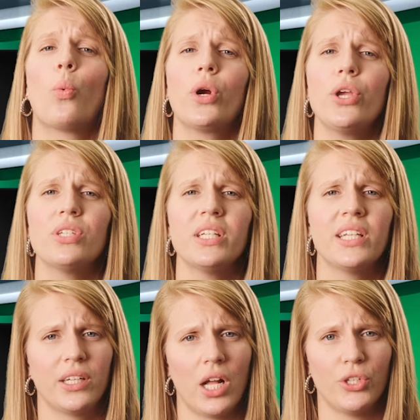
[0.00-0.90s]
We're using
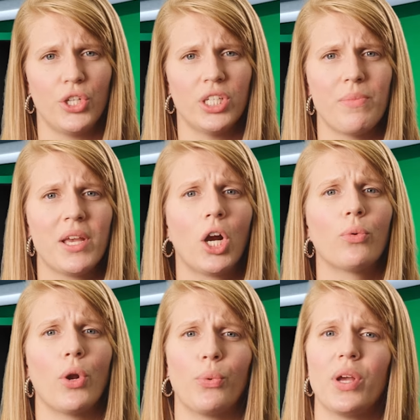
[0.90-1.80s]
technology to make our
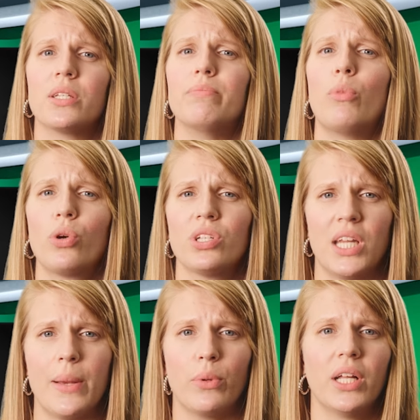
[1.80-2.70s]
roadways more
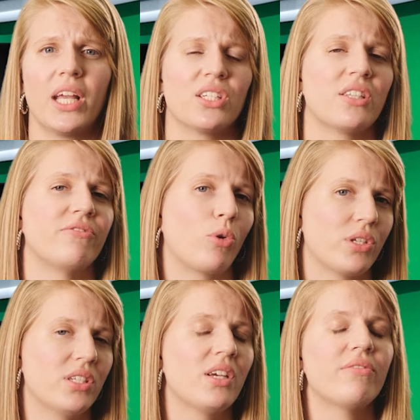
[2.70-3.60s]
stable against the
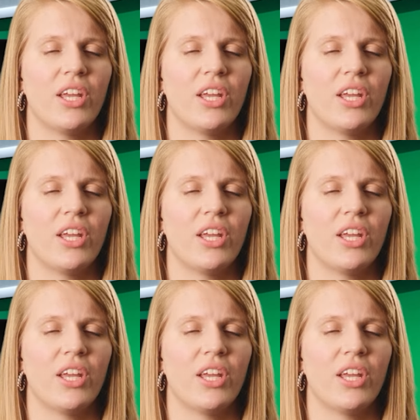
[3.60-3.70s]
forces of